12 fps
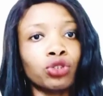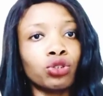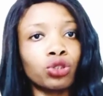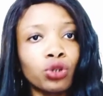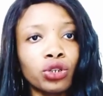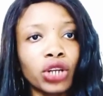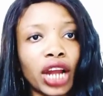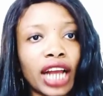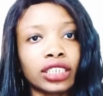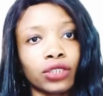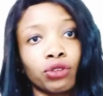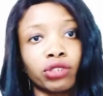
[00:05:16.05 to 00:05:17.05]

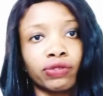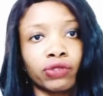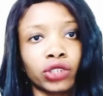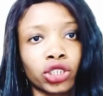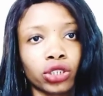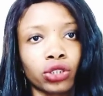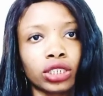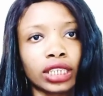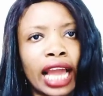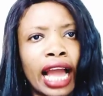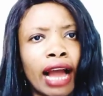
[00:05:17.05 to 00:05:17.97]
tutorials or revisions.